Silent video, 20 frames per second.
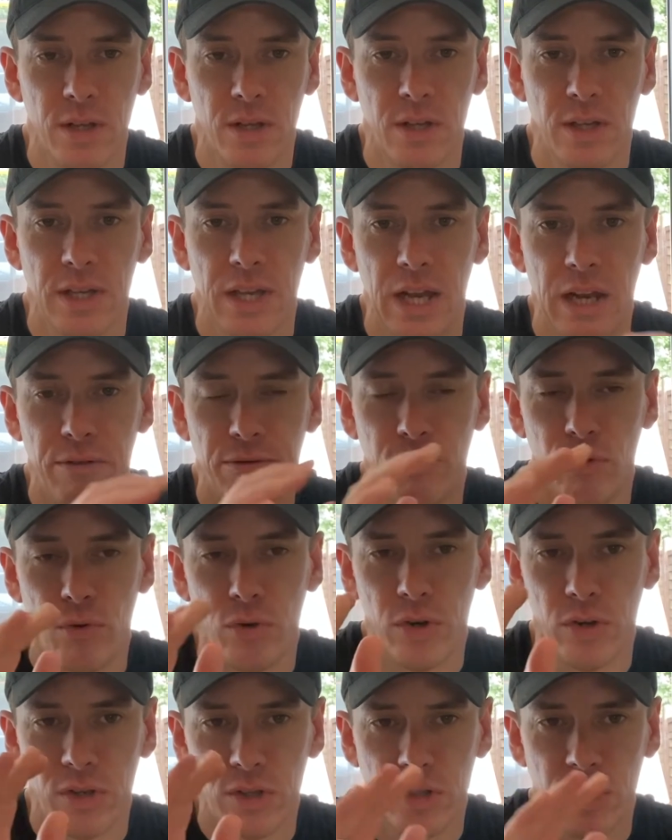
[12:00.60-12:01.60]

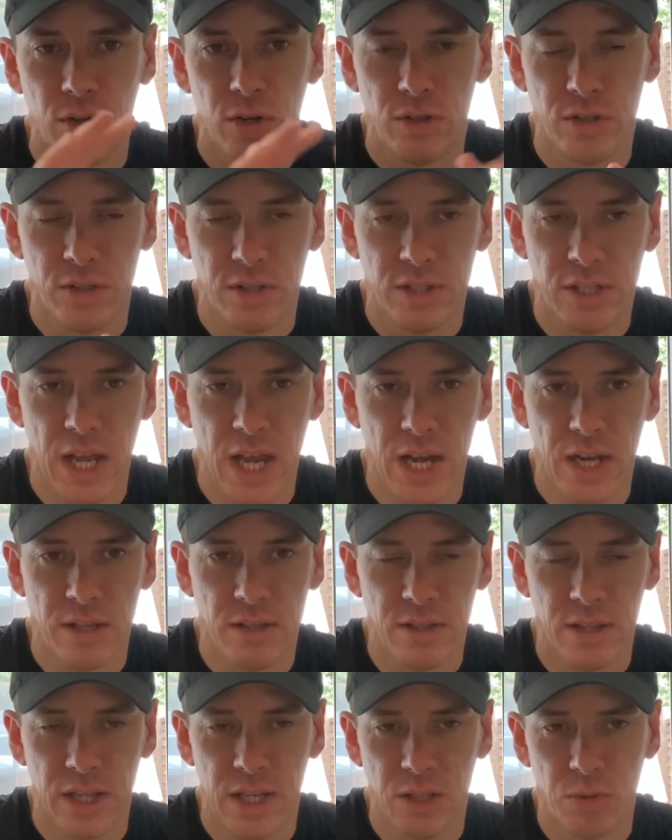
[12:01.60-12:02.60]
California, it starts at 10,
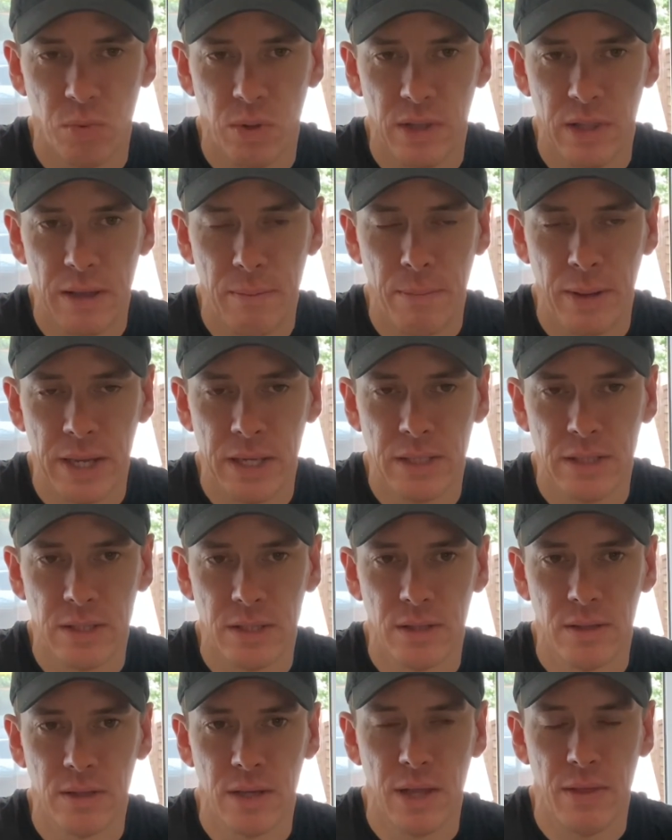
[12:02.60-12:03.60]
so that's where they're
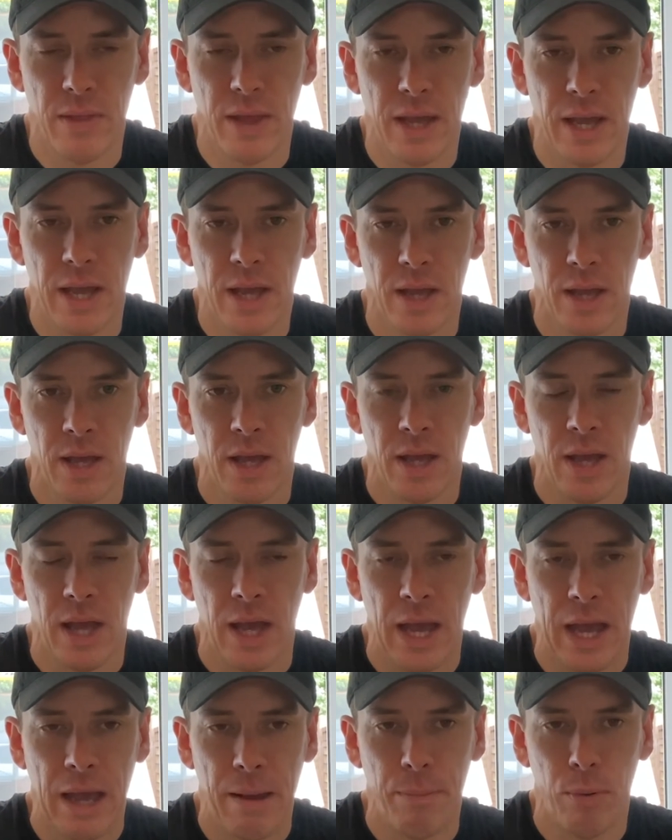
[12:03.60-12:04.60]
based, in their
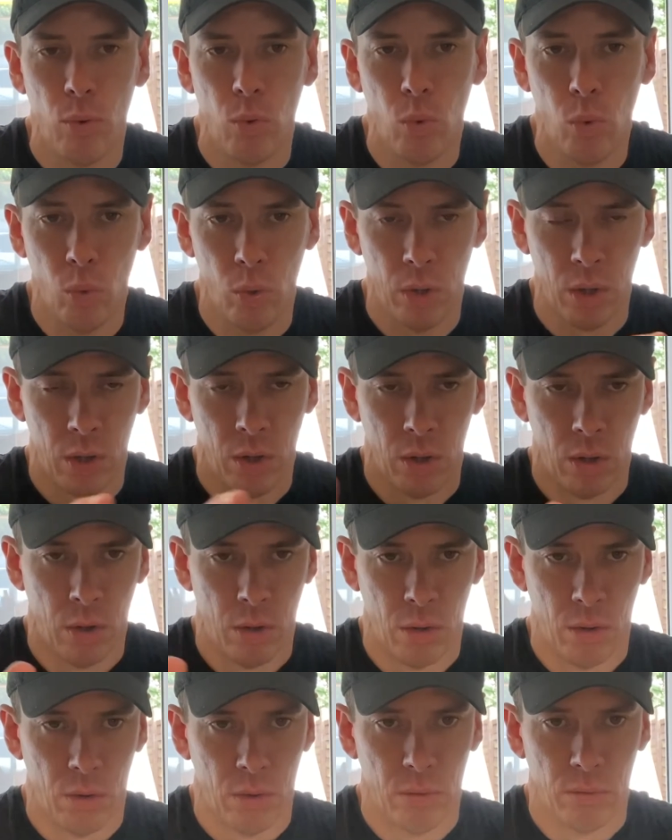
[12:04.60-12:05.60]
Apple
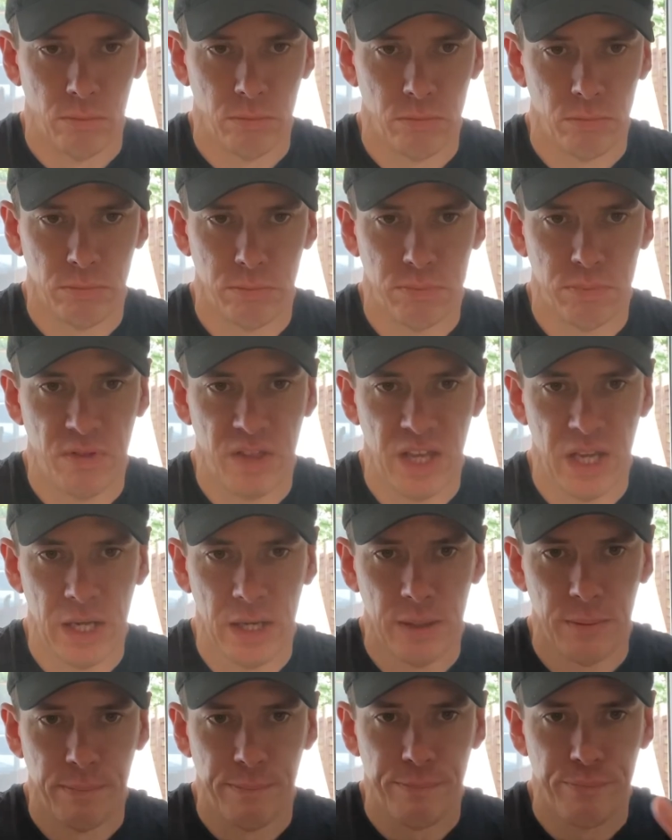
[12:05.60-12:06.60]

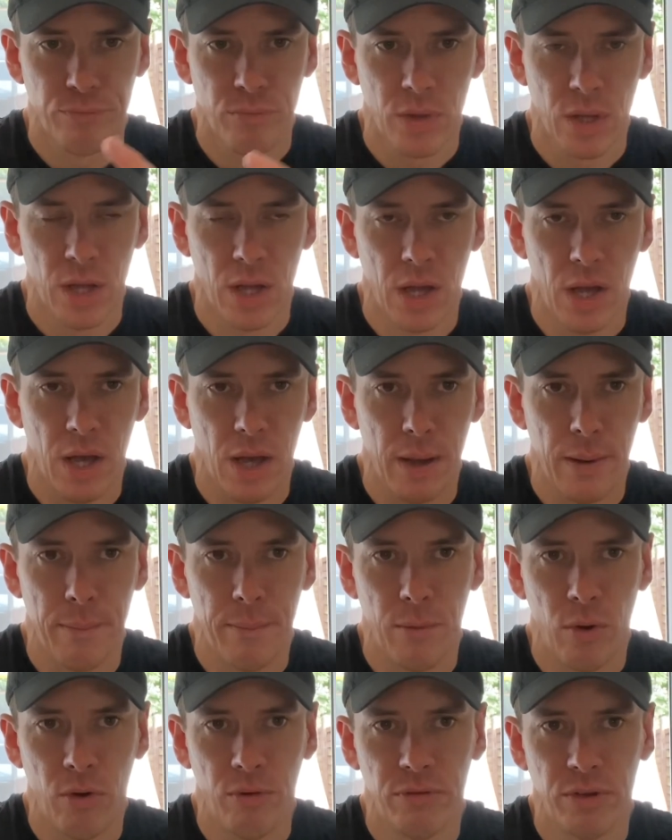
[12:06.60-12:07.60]
thing,
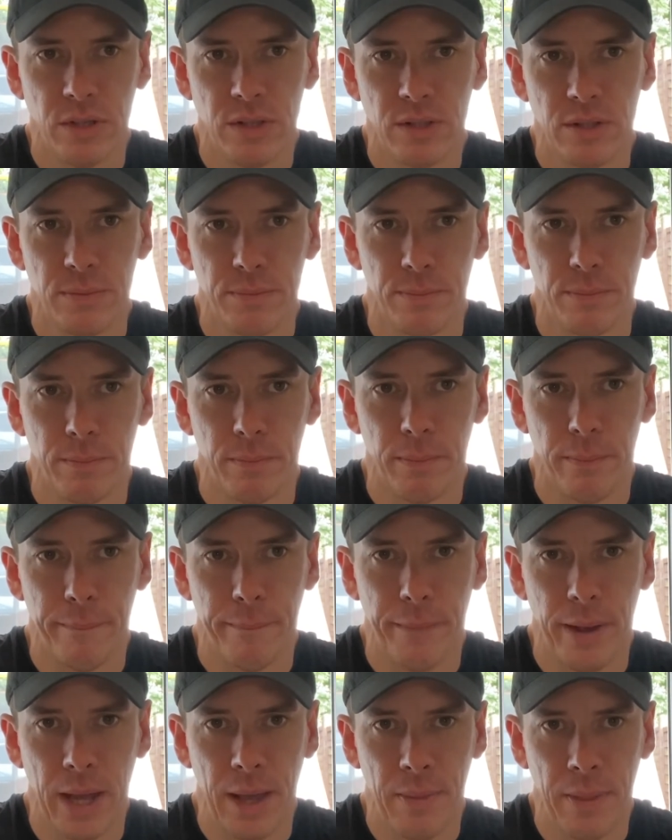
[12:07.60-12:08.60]
office.
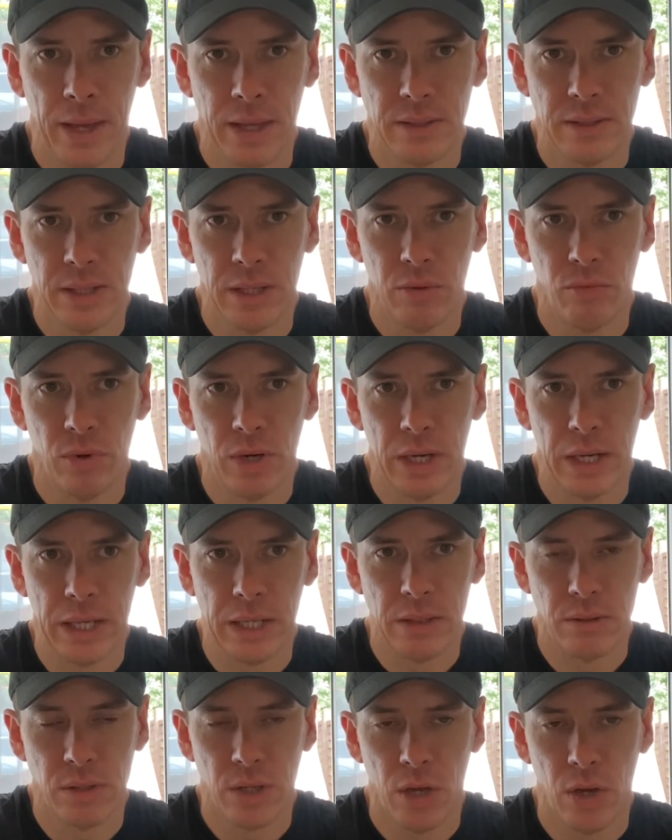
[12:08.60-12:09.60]
And that's it really.
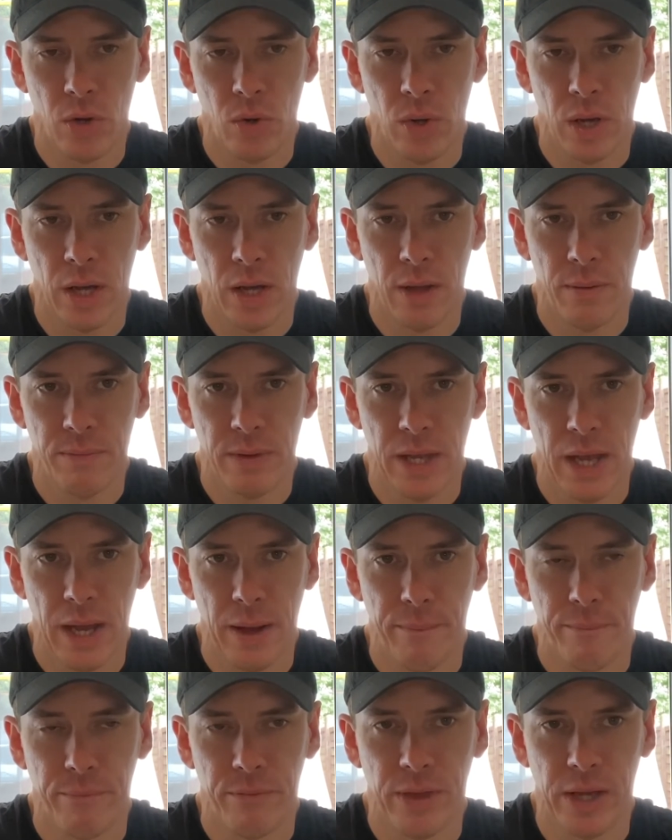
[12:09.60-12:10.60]
So yeah,
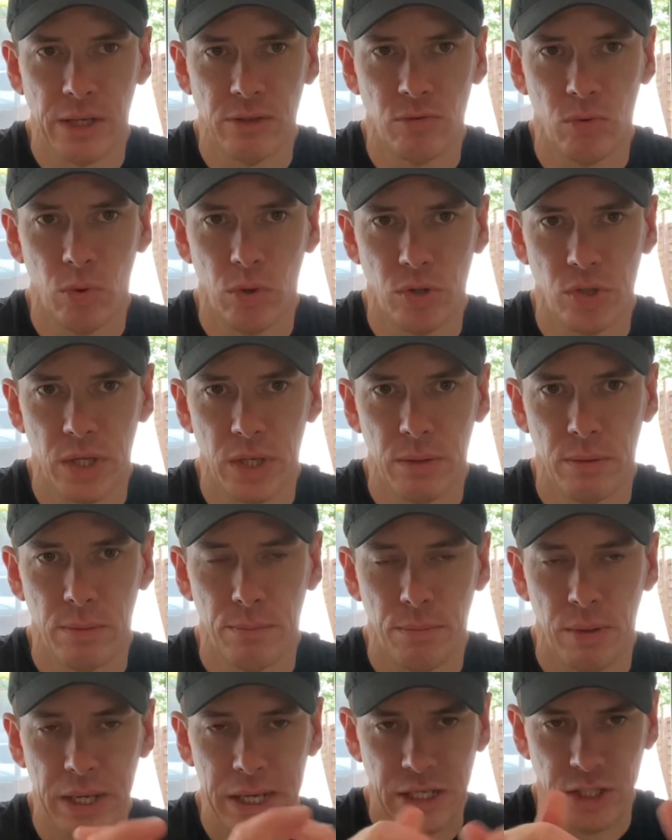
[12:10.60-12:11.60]
thanks for watching.
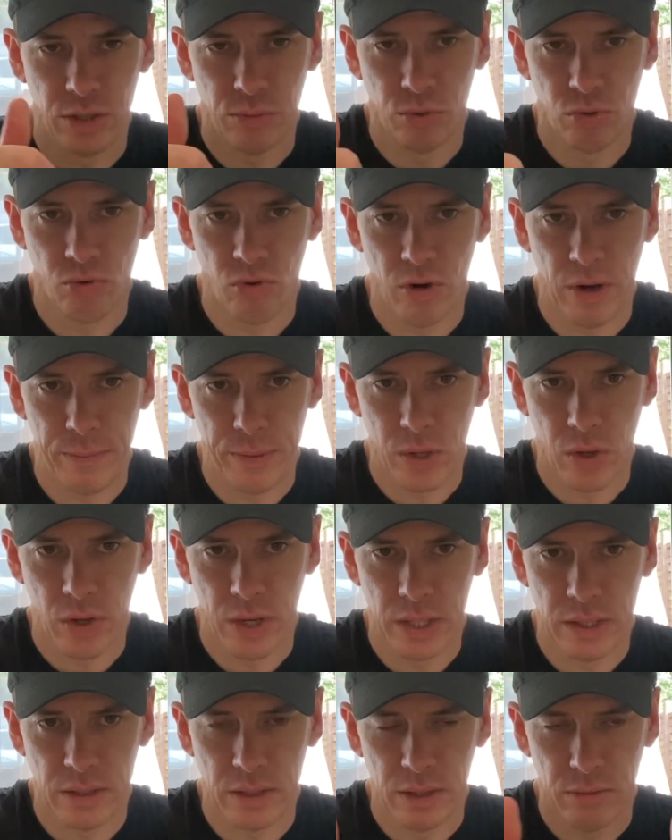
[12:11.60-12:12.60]
Please subscribe
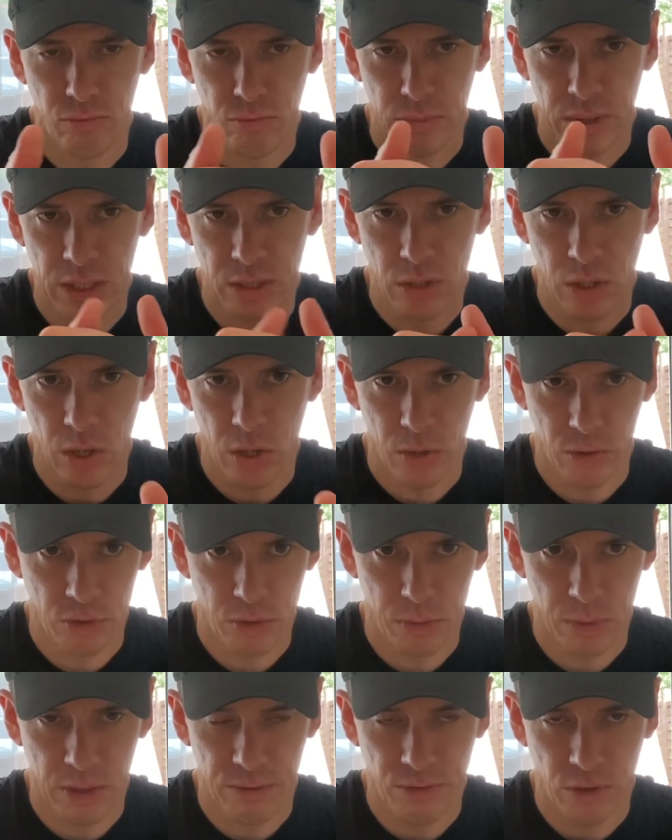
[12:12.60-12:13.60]
guys, it means a lot
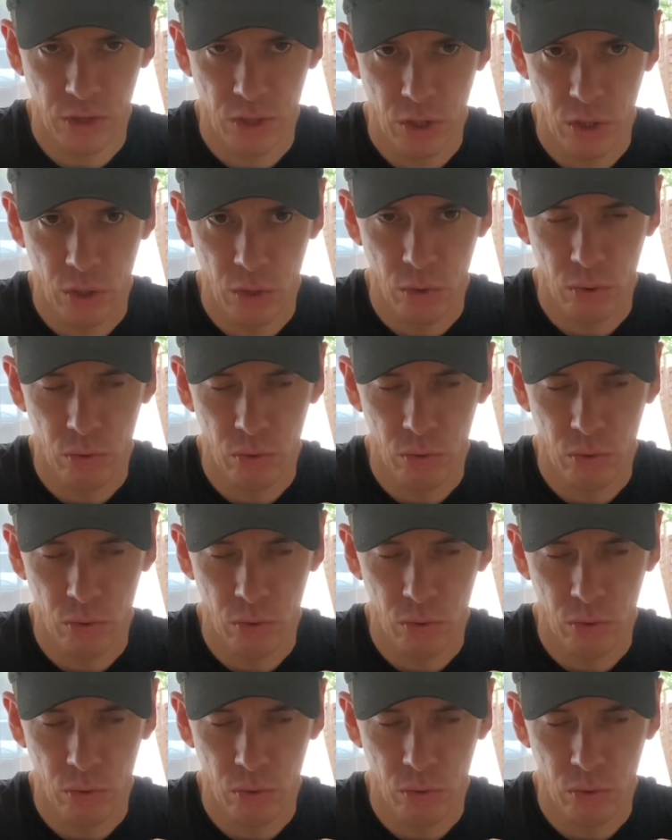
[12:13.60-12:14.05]
to me if you do.